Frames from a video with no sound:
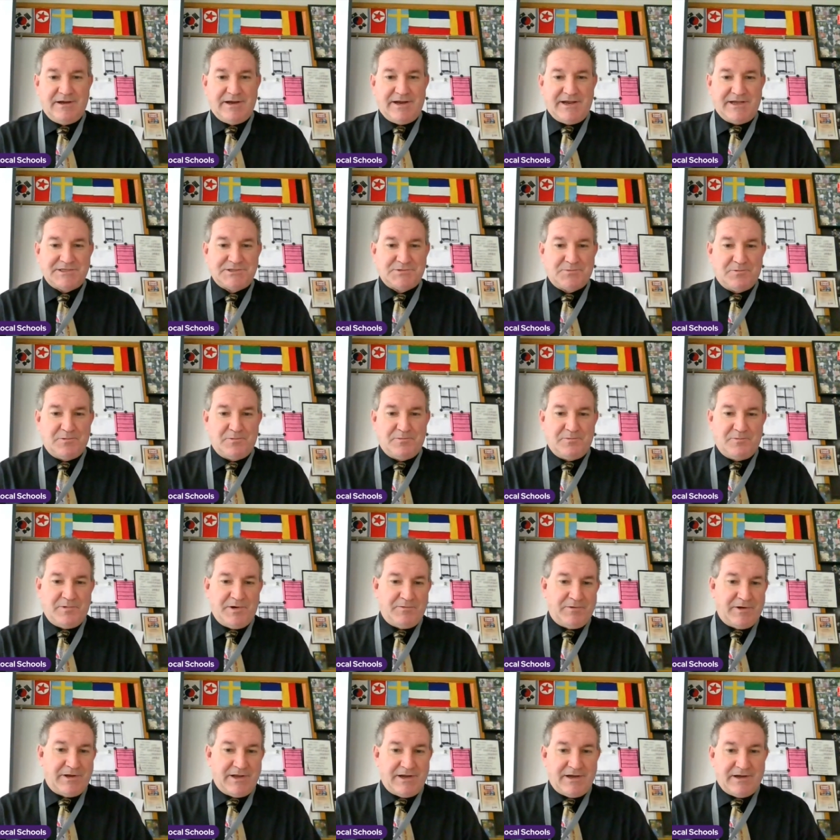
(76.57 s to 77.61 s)
as we
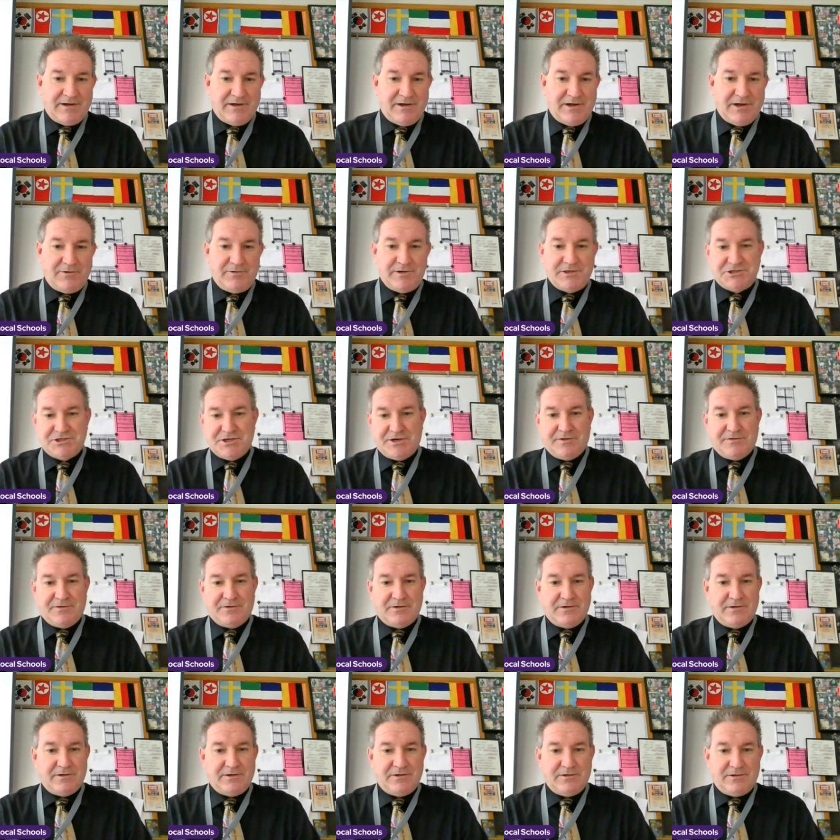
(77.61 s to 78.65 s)
were getting to know each
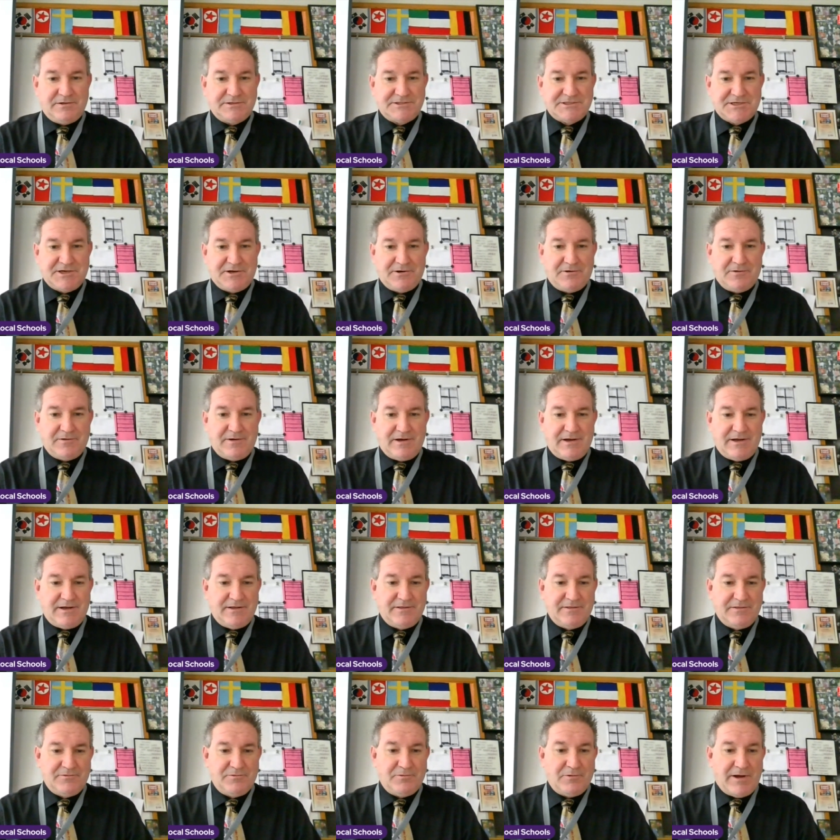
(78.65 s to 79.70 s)
other and also uh,
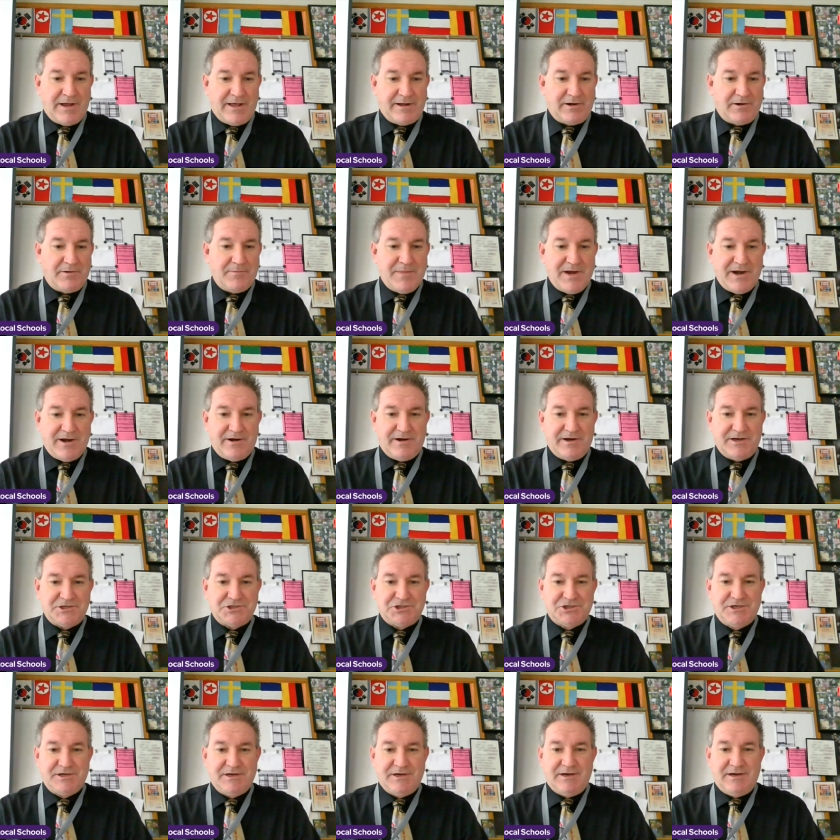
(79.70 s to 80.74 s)
throughout our
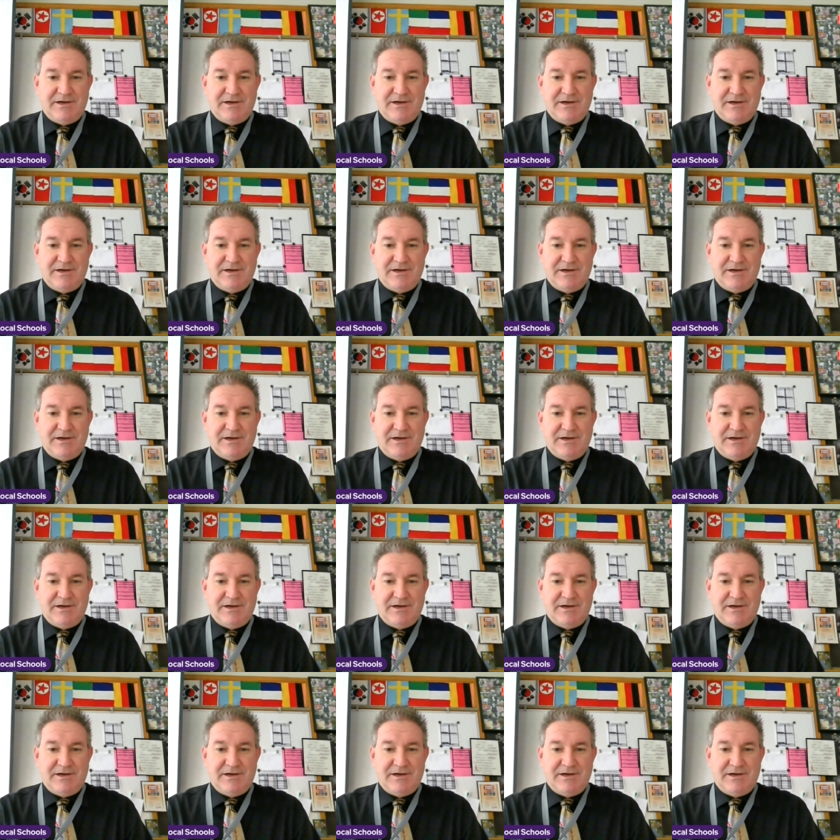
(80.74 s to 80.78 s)
marriage